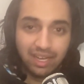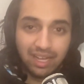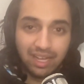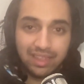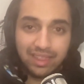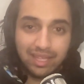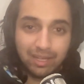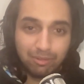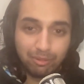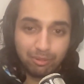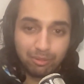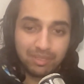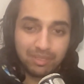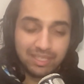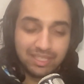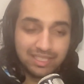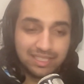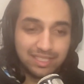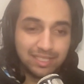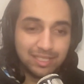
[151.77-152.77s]
I think what we
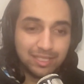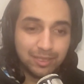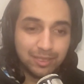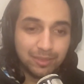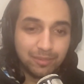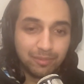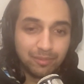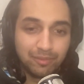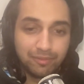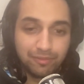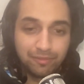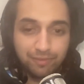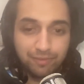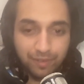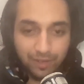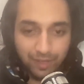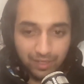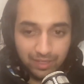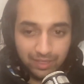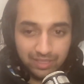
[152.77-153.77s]
need to do
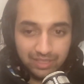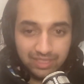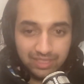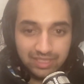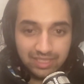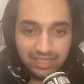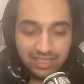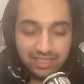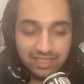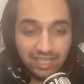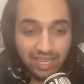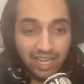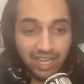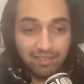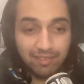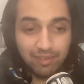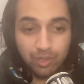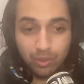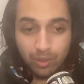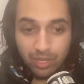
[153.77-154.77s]
first is I
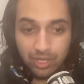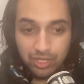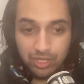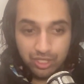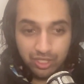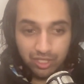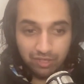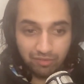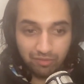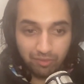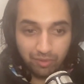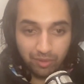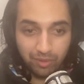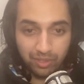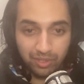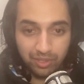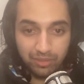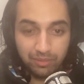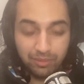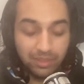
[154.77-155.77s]
have a question for
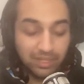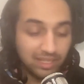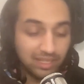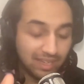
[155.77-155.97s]
you.